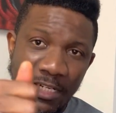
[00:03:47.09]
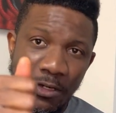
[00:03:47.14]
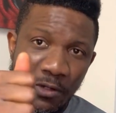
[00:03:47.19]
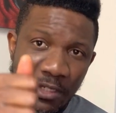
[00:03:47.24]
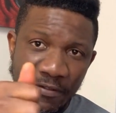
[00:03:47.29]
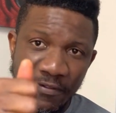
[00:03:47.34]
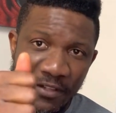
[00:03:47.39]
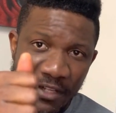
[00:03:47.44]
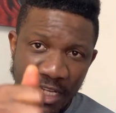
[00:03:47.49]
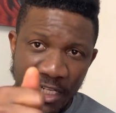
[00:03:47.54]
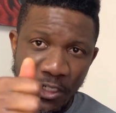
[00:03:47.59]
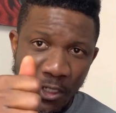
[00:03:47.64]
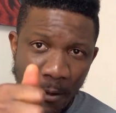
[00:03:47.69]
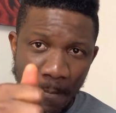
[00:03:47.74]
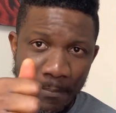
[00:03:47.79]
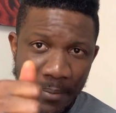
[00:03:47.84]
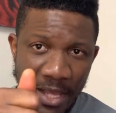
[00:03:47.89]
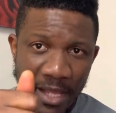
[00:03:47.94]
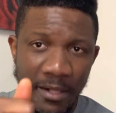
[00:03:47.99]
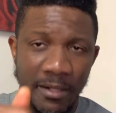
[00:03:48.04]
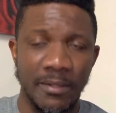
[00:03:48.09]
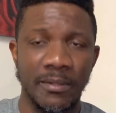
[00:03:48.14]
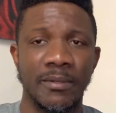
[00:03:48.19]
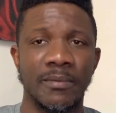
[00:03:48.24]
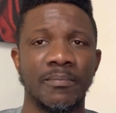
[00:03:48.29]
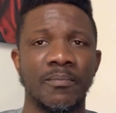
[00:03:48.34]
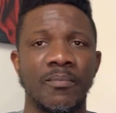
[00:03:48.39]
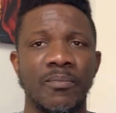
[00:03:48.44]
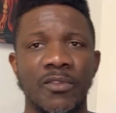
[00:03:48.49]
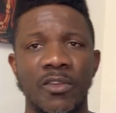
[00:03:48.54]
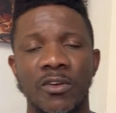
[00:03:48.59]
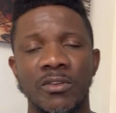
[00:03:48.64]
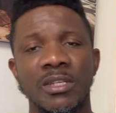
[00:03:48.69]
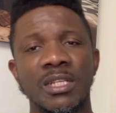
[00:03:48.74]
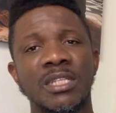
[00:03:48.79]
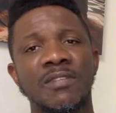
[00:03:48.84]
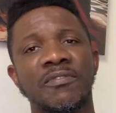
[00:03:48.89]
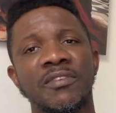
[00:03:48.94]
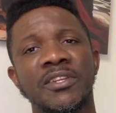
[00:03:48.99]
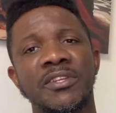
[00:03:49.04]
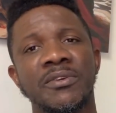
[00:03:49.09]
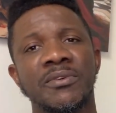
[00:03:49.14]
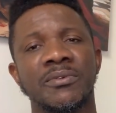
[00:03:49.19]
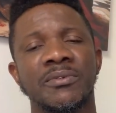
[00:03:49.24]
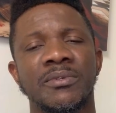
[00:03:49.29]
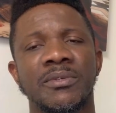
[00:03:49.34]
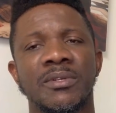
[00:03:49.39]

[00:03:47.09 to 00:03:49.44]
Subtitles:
notification bell on this video